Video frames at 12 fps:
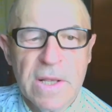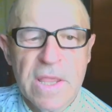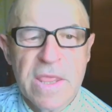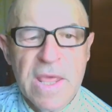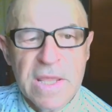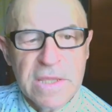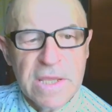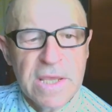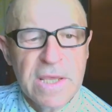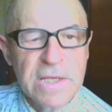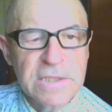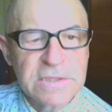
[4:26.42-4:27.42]
That
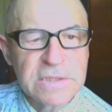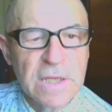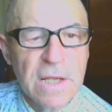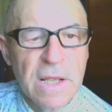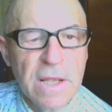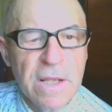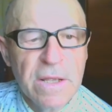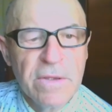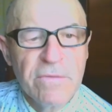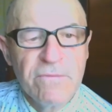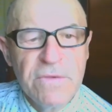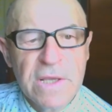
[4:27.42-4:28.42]
is,
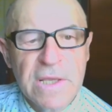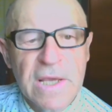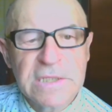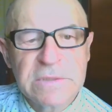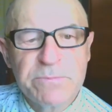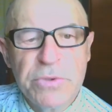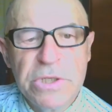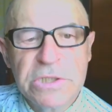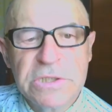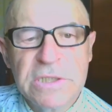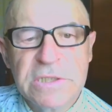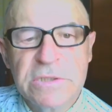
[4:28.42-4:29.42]
weaker
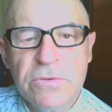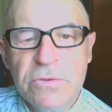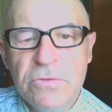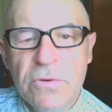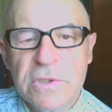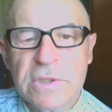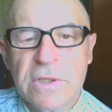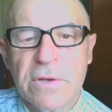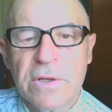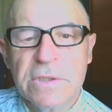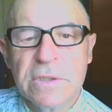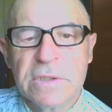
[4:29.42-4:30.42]
species do not
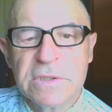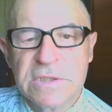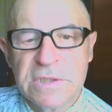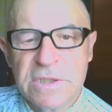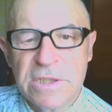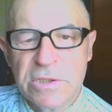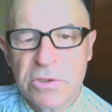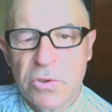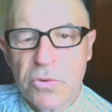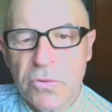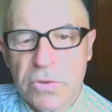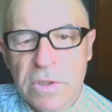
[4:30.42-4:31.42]

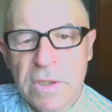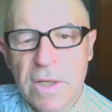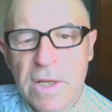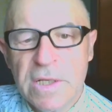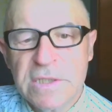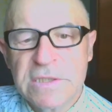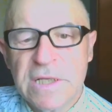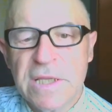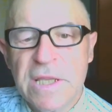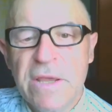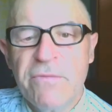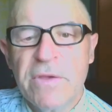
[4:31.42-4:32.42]
constitute
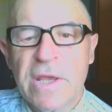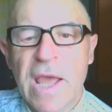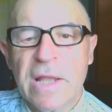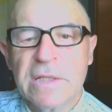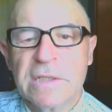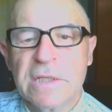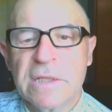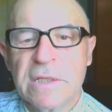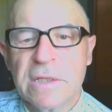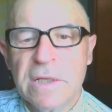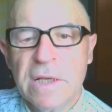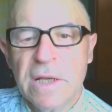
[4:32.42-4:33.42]
significant
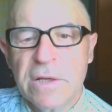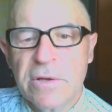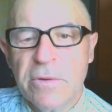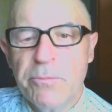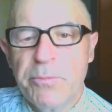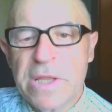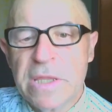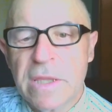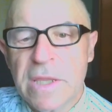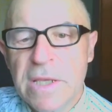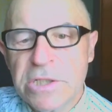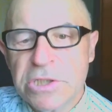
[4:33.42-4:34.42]

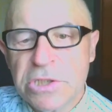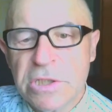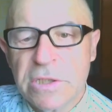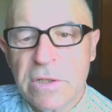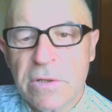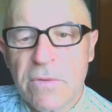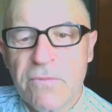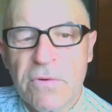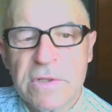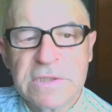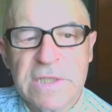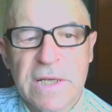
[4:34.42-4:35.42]
competition
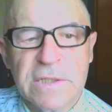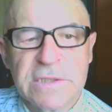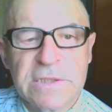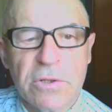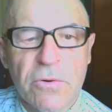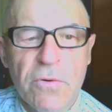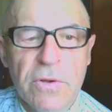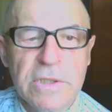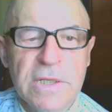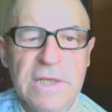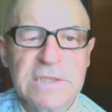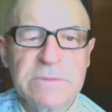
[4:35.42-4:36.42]
for the
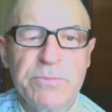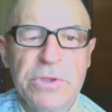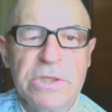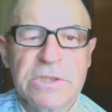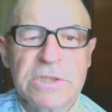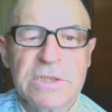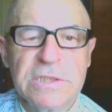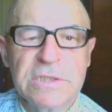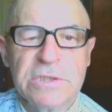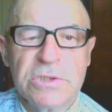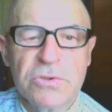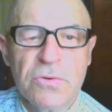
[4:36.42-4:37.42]
stronger species
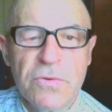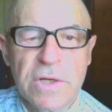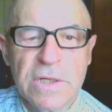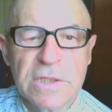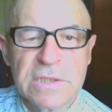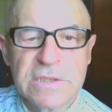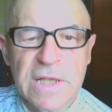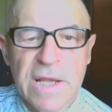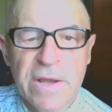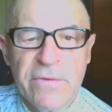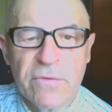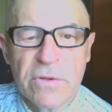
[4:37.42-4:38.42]
during the
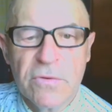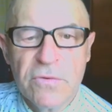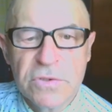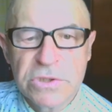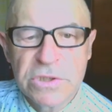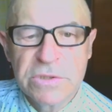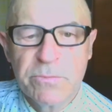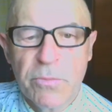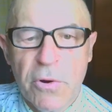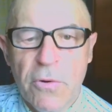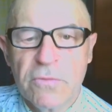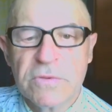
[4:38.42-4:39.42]
evolution
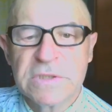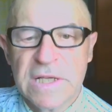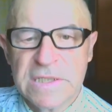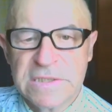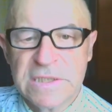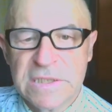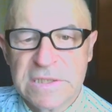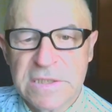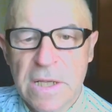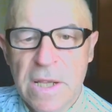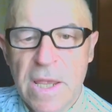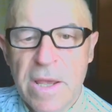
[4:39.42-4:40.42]
processes,
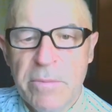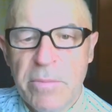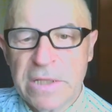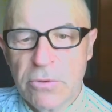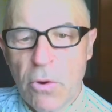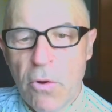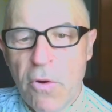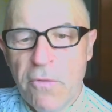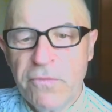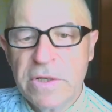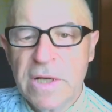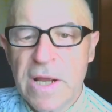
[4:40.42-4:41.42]
but
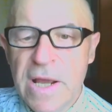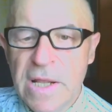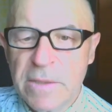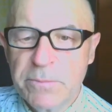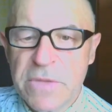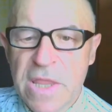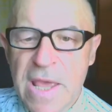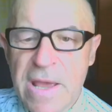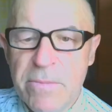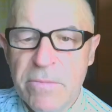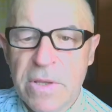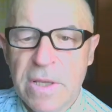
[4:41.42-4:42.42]
often help
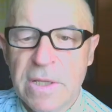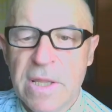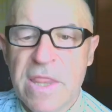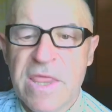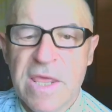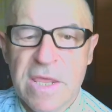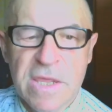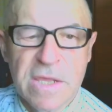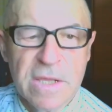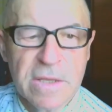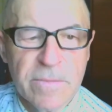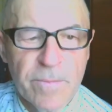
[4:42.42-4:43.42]
them in this.
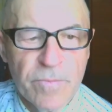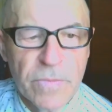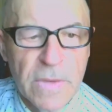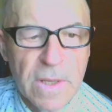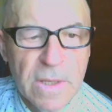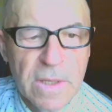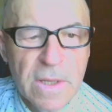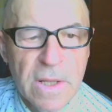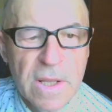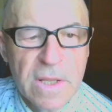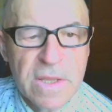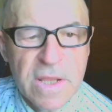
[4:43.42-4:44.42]

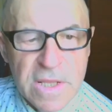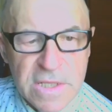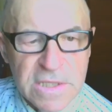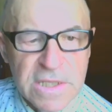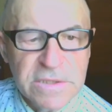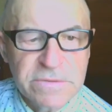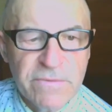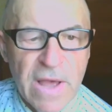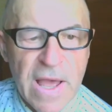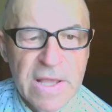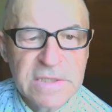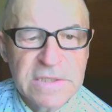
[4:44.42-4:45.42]
This is
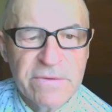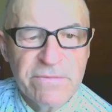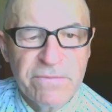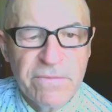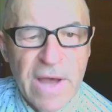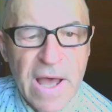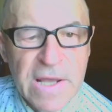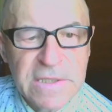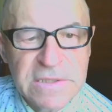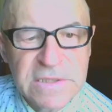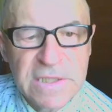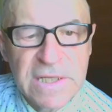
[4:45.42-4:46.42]
why the
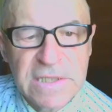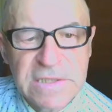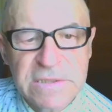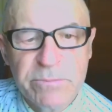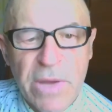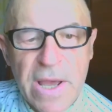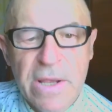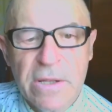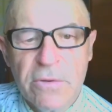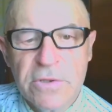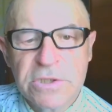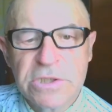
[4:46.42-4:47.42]
fastest
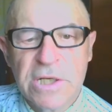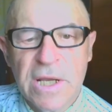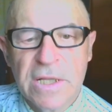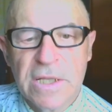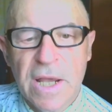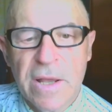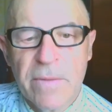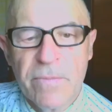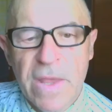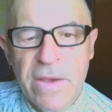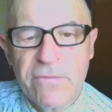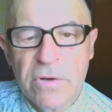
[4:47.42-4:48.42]
biological
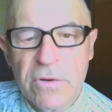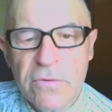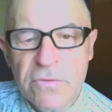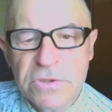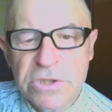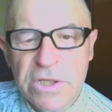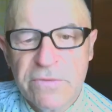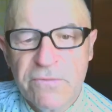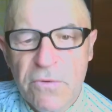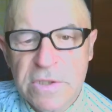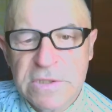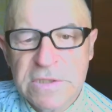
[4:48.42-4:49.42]
evolution
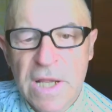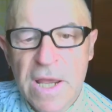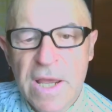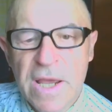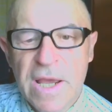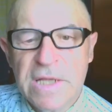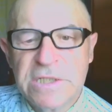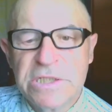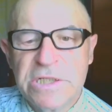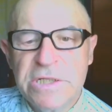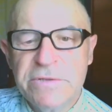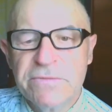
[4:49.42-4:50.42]
was
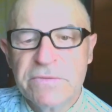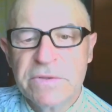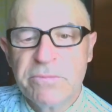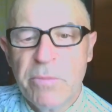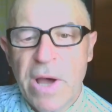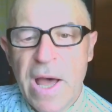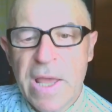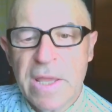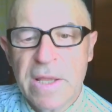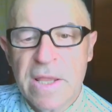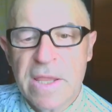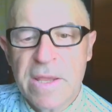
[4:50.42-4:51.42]
achieved by
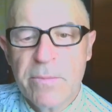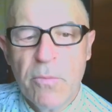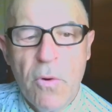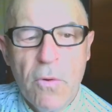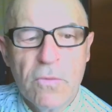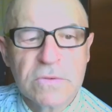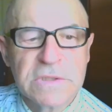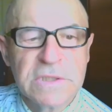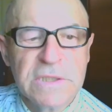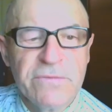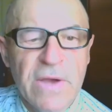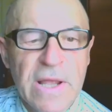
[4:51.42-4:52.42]
the most
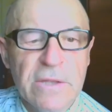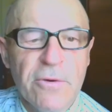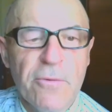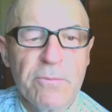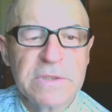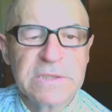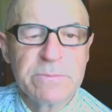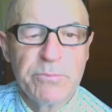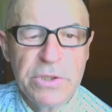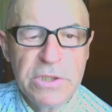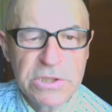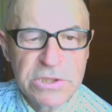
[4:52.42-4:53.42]
developed
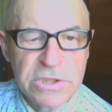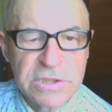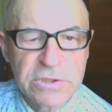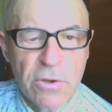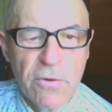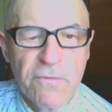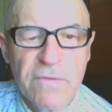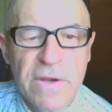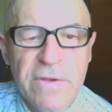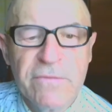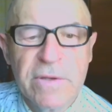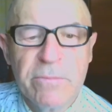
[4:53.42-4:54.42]
species of
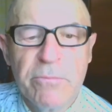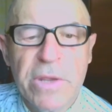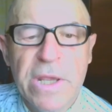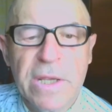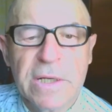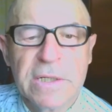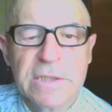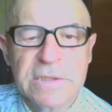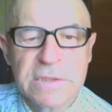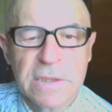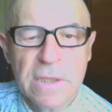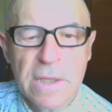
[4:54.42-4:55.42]
living beings,